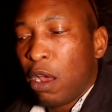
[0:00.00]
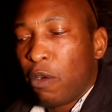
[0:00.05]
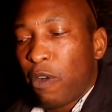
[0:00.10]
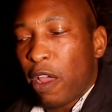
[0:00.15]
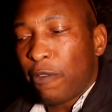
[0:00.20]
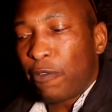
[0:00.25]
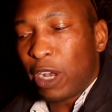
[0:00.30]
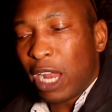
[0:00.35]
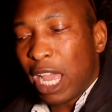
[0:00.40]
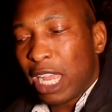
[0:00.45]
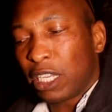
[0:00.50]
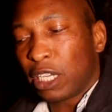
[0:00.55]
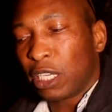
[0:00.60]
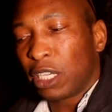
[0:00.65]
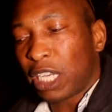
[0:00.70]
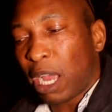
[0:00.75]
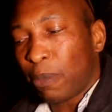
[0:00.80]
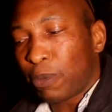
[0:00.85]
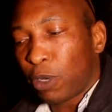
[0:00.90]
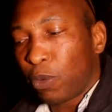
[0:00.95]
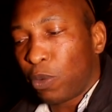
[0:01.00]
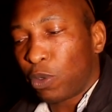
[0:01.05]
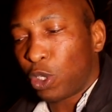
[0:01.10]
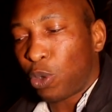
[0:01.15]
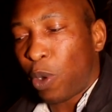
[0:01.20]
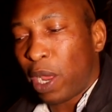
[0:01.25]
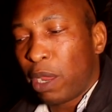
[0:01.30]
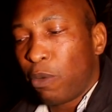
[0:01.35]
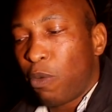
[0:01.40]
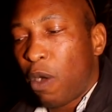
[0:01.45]
Revelation chapter
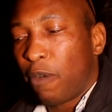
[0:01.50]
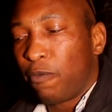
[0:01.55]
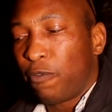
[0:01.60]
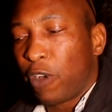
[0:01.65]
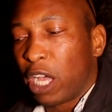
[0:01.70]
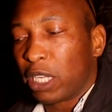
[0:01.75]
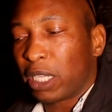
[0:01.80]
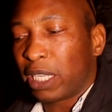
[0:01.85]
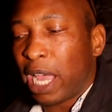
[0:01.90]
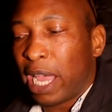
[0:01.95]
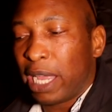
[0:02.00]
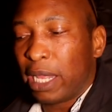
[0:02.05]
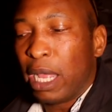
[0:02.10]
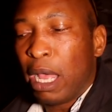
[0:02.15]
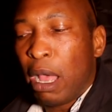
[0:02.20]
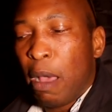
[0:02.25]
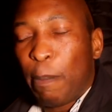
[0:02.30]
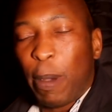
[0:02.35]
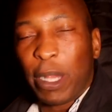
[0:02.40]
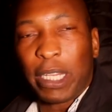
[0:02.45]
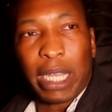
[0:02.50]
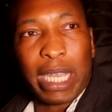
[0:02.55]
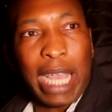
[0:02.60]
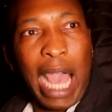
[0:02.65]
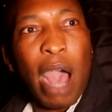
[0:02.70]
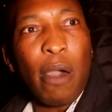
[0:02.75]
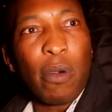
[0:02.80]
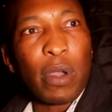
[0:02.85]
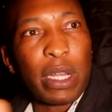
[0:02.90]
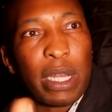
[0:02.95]
21, verse 8. But the
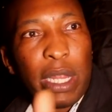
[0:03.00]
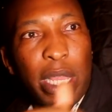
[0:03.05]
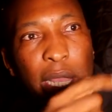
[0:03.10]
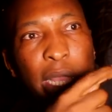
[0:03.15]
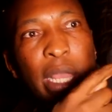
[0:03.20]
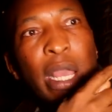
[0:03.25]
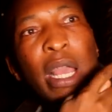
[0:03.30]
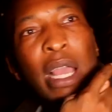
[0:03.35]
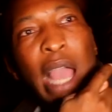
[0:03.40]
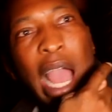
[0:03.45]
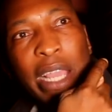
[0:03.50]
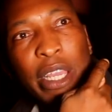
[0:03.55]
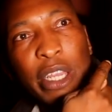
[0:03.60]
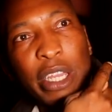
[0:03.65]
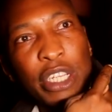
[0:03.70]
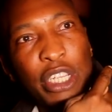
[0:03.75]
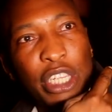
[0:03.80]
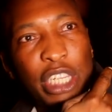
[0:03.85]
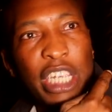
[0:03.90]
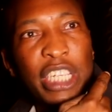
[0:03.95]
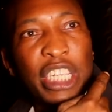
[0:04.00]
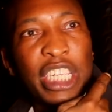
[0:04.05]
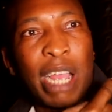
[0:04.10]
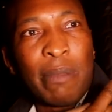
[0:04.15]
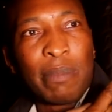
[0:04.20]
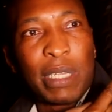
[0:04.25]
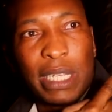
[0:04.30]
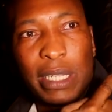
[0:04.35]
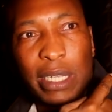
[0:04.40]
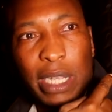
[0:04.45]
cowardly, and you can see
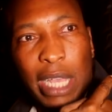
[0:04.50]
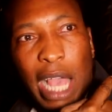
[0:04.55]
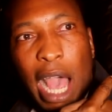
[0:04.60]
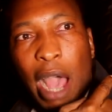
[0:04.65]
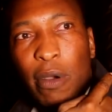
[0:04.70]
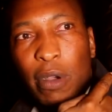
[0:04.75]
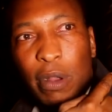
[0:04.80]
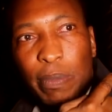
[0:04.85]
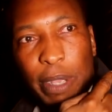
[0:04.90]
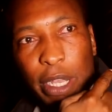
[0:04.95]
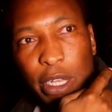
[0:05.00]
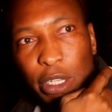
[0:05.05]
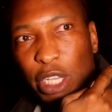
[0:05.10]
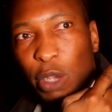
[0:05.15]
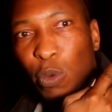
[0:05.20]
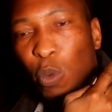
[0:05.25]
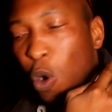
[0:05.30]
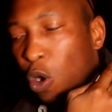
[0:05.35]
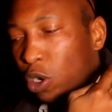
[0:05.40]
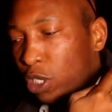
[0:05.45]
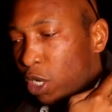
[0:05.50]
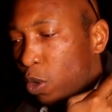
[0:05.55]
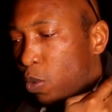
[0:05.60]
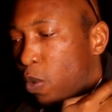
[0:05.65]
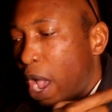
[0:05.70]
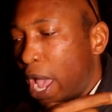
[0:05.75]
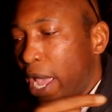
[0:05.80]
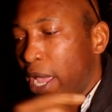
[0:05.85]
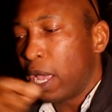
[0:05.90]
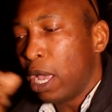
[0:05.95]
Shams is a coward oh, because he walked
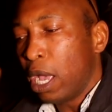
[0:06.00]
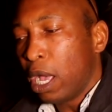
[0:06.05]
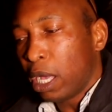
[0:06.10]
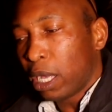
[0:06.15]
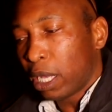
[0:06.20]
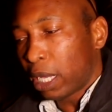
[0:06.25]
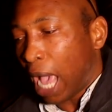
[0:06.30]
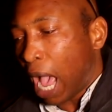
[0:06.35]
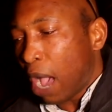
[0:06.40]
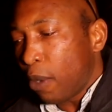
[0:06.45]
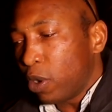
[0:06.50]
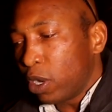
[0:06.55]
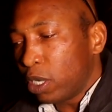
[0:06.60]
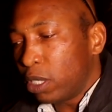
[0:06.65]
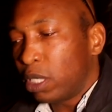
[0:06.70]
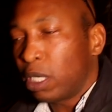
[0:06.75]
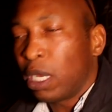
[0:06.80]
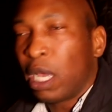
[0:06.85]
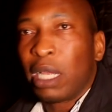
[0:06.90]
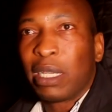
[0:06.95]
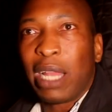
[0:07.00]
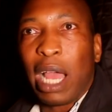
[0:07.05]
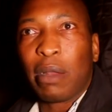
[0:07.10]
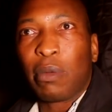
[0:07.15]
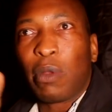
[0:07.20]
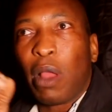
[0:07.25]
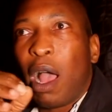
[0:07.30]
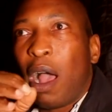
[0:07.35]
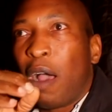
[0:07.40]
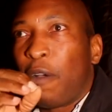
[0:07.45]
away. Cowards
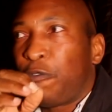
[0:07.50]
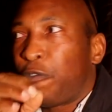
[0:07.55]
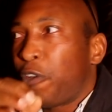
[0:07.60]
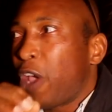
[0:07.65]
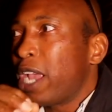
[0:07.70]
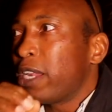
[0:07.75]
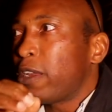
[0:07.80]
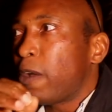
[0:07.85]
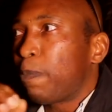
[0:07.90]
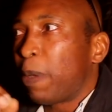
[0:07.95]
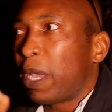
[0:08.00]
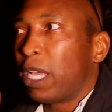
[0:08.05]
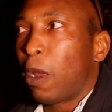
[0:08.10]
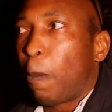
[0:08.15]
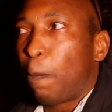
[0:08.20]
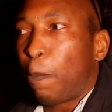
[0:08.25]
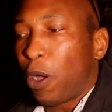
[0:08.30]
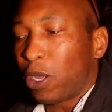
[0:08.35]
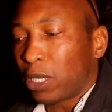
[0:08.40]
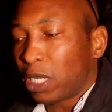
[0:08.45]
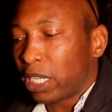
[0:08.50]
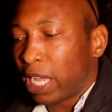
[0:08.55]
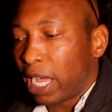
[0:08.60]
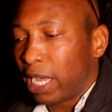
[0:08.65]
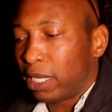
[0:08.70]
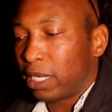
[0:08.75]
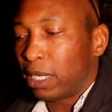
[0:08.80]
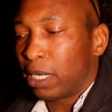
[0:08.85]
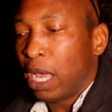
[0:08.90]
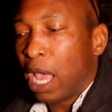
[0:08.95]
that are afraid of being
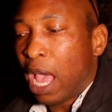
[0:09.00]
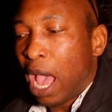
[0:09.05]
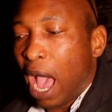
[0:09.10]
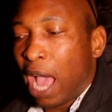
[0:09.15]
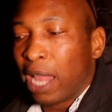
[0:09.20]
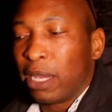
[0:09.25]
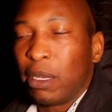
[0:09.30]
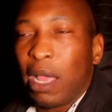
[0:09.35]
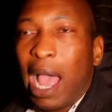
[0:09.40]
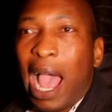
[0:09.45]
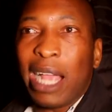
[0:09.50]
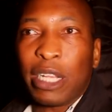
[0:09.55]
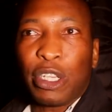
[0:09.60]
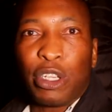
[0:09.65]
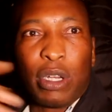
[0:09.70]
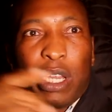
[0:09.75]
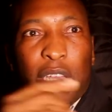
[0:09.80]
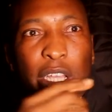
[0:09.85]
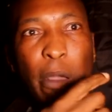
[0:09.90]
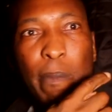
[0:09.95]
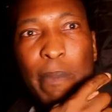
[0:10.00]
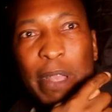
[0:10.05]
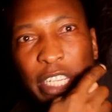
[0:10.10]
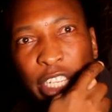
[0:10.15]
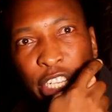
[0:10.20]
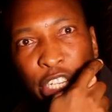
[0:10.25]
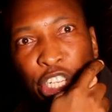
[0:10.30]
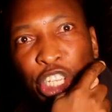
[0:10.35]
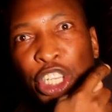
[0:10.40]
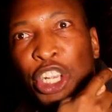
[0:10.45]
apostates and actually
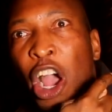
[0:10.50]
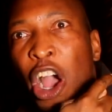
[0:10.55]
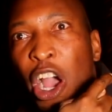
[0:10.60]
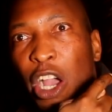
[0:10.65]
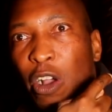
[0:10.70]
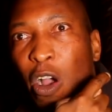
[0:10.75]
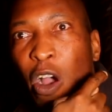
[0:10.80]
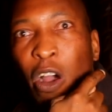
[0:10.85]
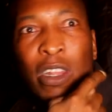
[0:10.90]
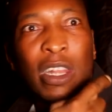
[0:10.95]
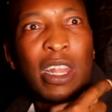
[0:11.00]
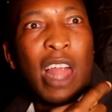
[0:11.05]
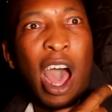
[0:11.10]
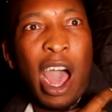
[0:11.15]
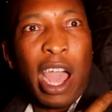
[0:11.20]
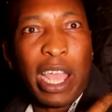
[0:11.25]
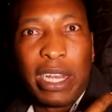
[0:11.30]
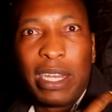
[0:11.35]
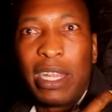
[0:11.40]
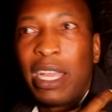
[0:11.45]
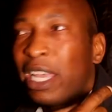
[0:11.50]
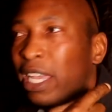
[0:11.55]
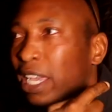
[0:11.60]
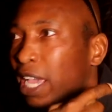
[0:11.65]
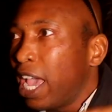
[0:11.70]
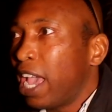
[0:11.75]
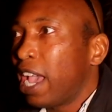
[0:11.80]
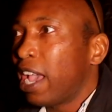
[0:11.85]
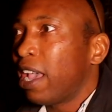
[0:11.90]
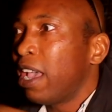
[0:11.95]
committing shirk online
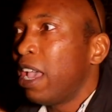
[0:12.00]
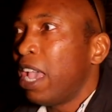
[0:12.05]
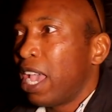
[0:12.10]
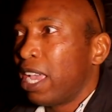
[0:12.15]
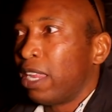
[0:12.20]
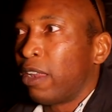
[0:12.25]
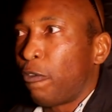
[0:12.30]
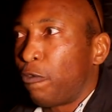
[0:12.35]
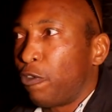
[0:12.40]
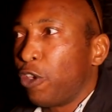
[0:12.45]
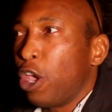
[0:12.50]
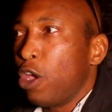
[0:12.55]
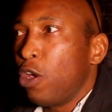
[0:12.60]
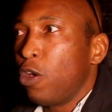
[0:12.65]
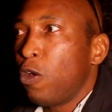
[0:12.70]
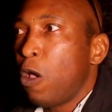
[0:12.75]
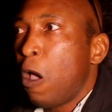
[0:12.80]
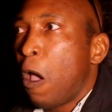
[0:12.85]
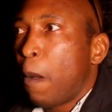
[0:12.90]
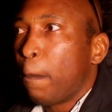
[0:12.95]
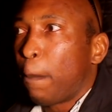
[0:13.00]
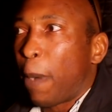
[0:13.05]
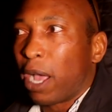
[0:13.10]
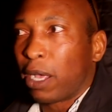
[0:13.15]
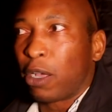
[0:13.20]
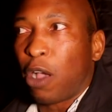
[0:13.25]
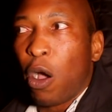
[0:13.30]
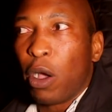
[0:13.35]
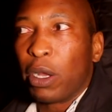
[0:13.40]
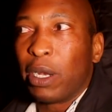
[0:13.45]
here in the view
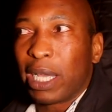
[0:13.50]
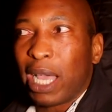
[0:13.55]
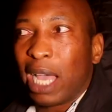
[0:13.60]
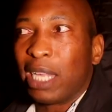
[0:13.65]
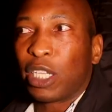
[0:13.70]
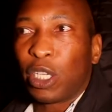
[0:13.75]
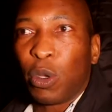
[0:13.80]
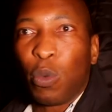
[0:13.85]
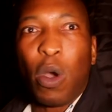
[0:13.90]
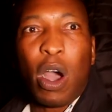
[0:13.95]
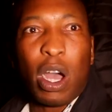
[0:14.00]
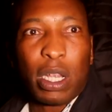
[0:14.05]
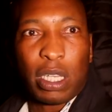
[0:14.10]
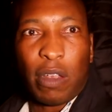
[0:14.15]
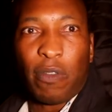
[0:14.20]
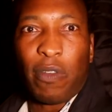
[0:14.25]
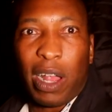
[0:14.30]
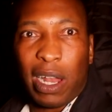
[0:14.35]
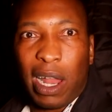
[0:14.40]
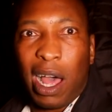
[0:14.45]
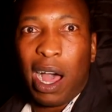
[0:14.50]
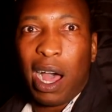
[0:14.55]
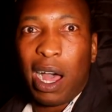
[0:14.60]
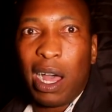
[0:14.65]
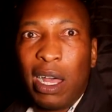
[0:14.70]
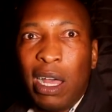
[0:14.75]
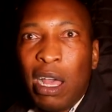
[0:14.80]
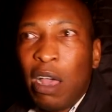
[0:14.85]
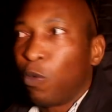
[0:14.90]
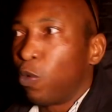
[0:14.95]
by going against the words of
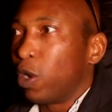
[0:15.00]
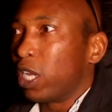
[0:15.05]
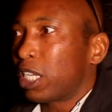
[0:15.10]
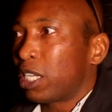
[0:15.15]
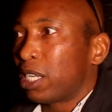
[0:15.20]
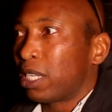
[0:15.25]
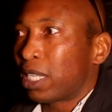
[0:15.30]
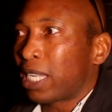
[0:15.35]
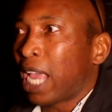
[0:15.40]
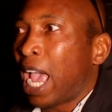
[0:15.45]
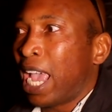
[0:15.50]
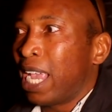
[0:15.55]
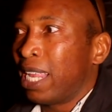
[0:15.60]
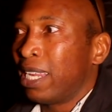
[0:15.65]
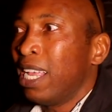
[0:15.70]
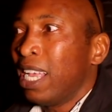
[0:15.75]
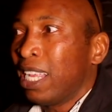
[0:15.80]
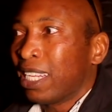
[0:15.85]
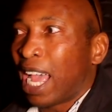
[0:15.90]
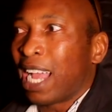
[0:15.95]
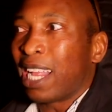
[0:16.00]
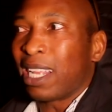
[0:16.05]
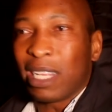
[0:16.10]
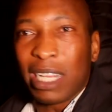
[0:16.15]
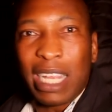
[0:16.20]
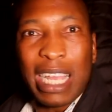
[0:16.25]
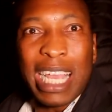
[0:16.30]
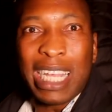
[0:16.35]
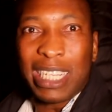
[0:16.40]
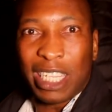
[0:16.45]
Allah, which is saying that
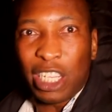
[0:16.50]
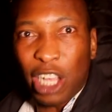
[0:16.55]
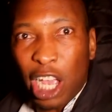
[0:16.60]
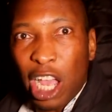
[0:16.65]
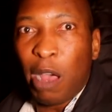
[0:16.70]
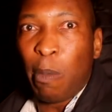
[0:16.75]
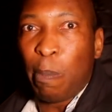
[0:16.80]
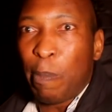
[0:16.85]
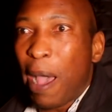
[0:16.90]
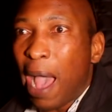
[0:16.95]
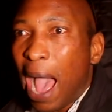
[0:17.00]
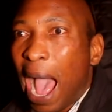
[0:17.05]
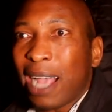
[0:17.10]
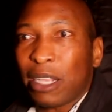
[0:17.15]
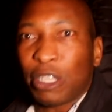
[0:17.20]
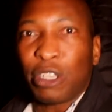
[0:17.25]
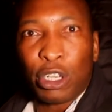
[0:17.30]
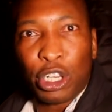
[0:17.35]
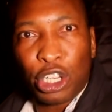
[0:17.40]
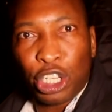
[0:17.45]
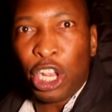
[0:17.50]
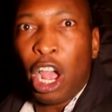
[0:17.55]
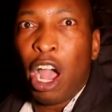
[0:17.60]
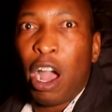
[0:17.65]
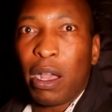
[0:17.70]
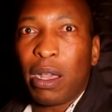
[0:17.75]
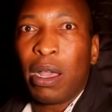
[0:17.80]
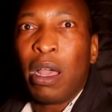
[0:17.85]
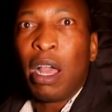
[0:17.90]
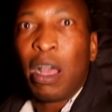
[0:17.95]
is an act of
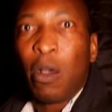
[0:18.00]
shirk.